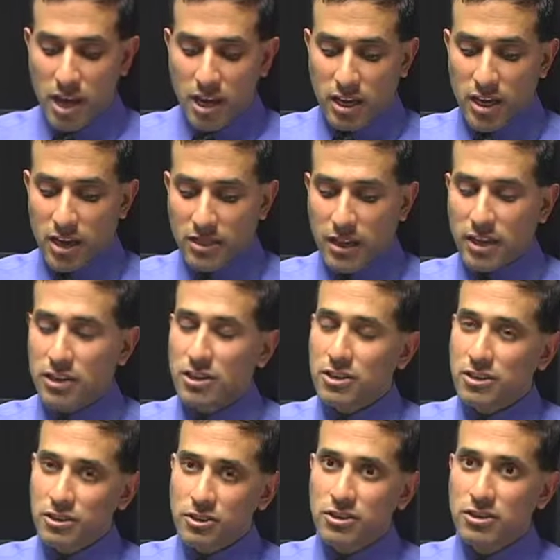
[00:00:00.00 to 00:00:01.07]
Can they, in
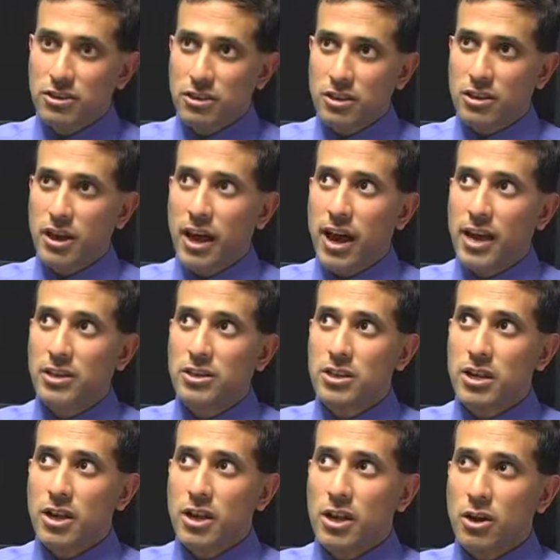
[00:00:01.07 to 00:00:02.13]
addition to that,
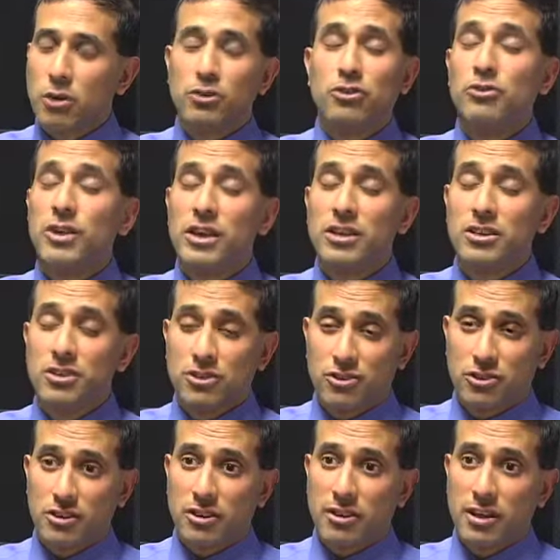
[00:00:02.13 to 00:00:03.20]
or do they, in
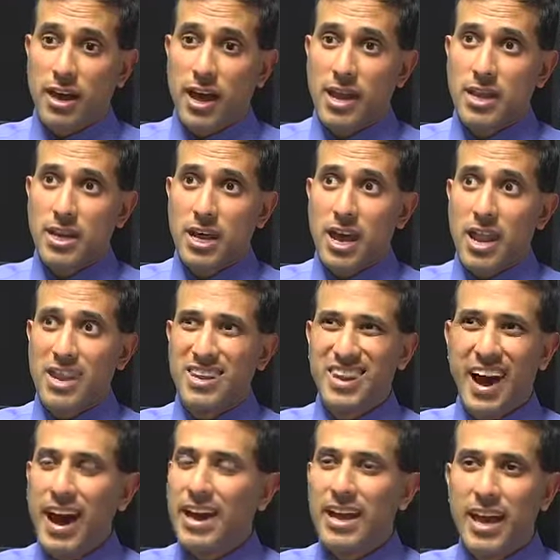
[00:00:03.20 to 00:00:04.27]
addition to that,
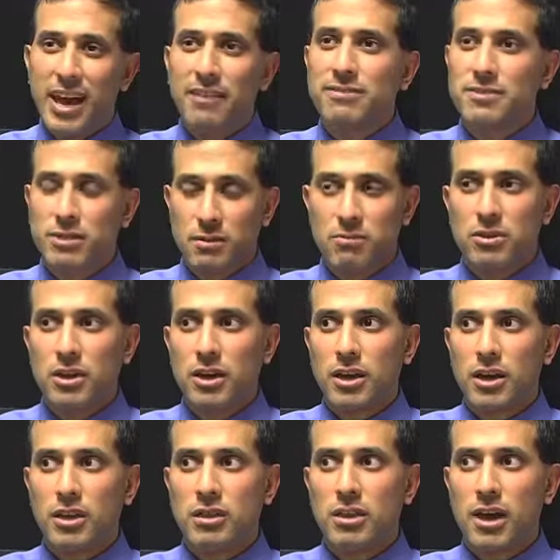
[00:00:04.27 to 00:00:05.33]
not have something
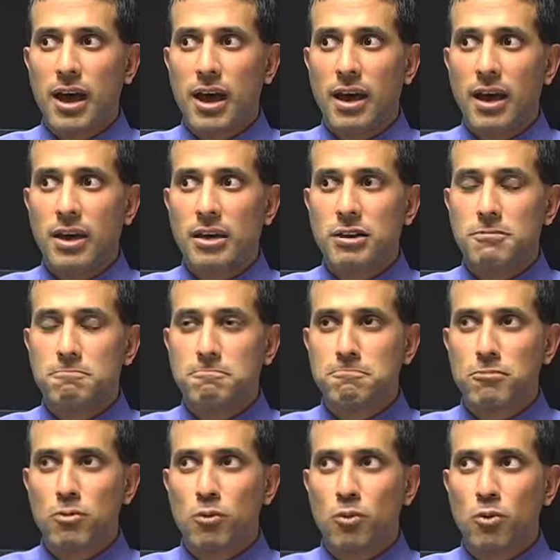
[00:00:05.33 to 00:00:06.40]
that
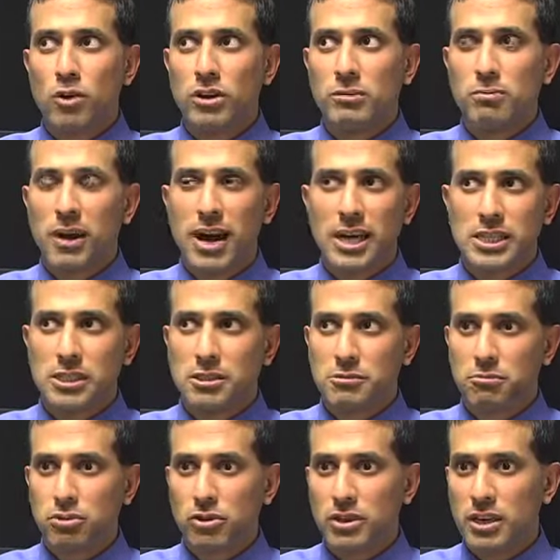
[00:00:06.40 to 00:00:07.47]
would
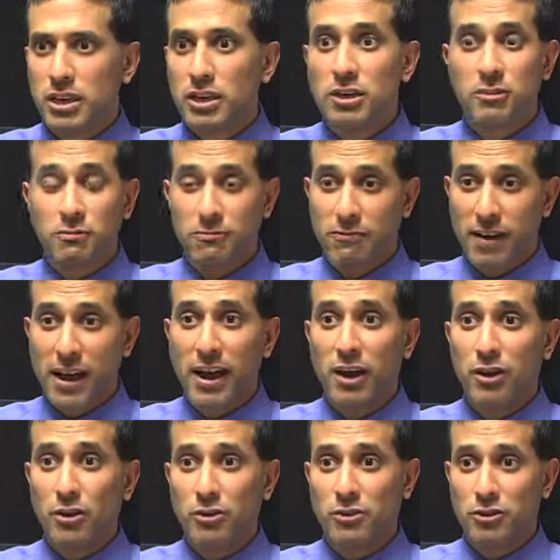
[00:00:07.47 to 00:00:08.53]
possibly
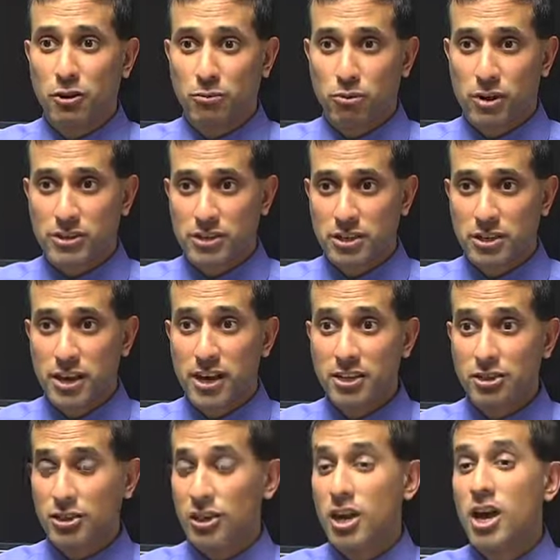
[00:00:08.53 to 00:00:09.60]
confound their
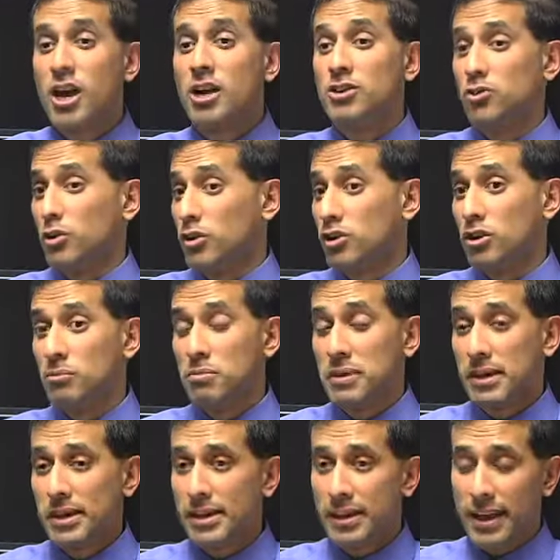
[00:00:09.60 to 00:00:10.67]
presentation? So it could
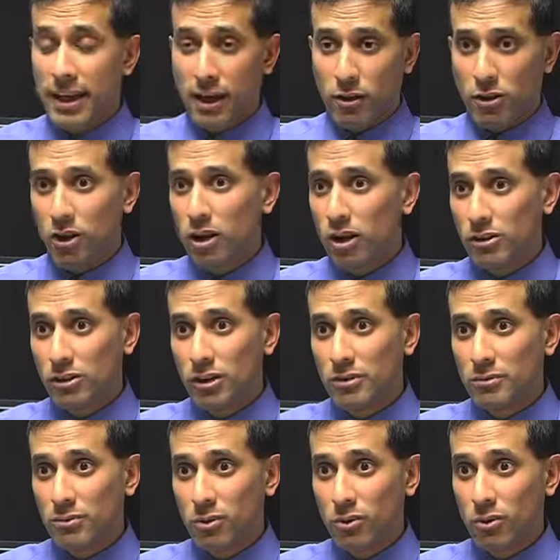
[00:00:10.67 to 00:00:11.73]
be alcohol
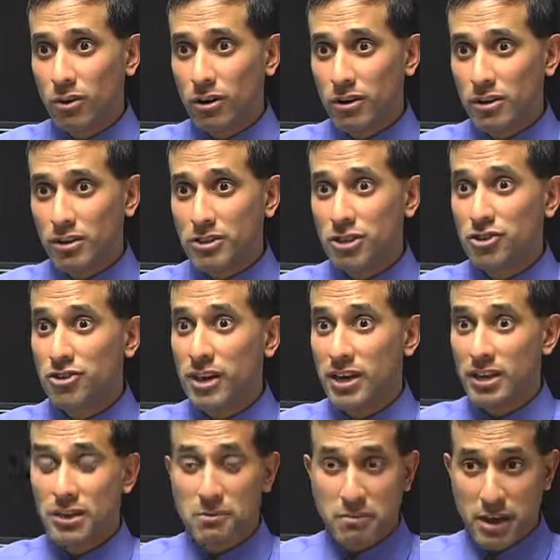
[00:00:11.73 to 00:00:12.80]
on board, such that
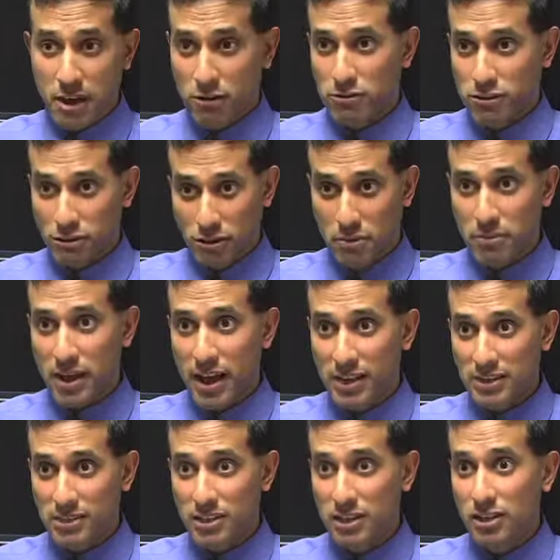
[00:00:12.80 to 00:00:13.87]
it impairs their
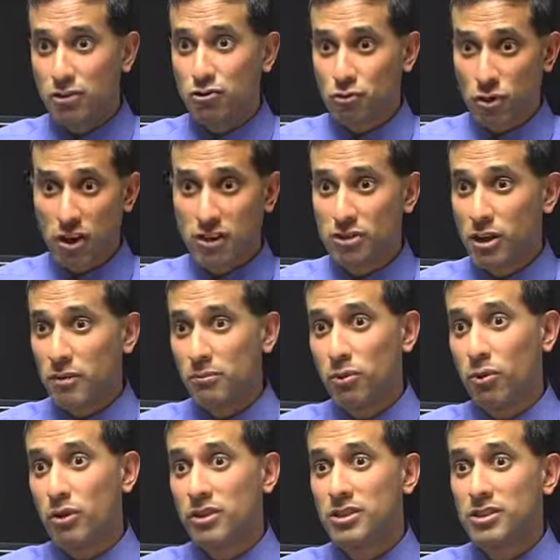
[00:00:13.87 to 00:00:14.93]
capacity, drugs on
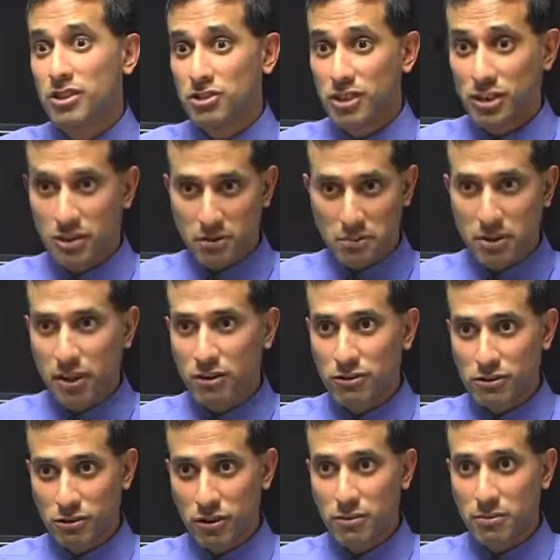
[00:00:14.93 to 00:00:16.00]
board, such that it
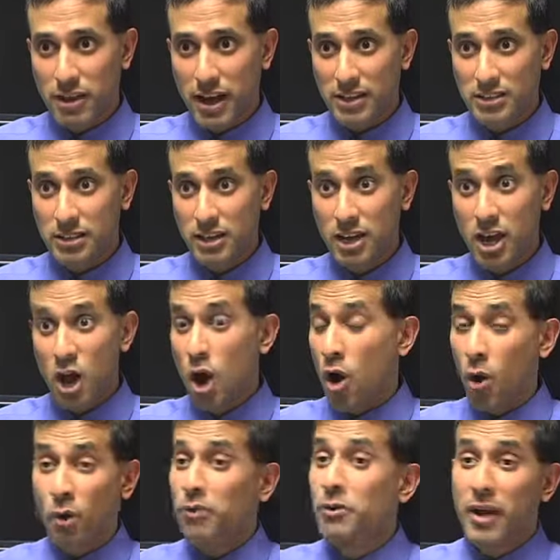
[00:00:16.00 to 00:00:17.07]
impairs their capacity,
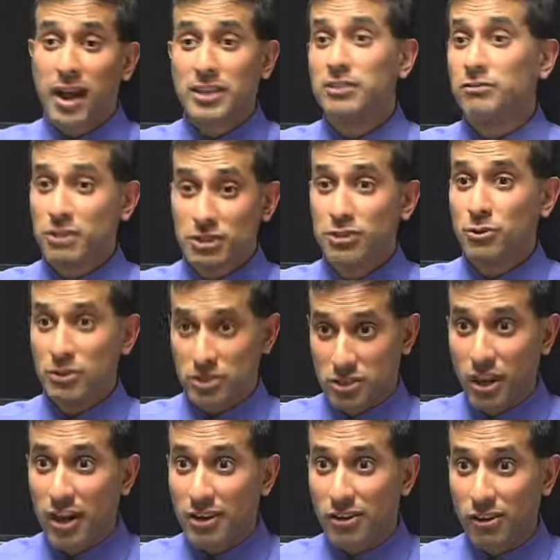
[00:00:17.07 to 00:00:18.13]
or they're actively
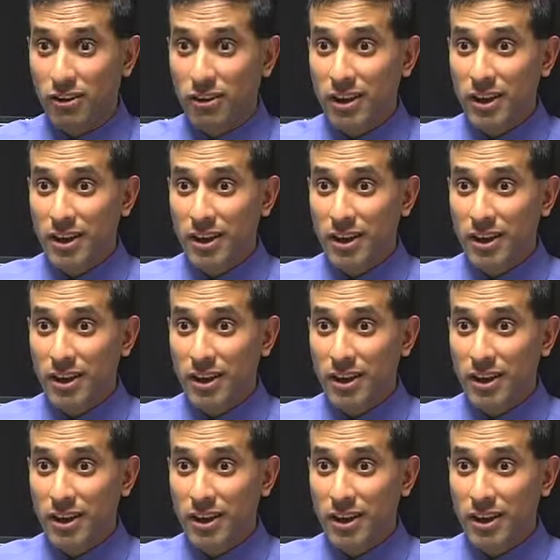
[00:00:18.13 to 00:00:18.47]
suicidal,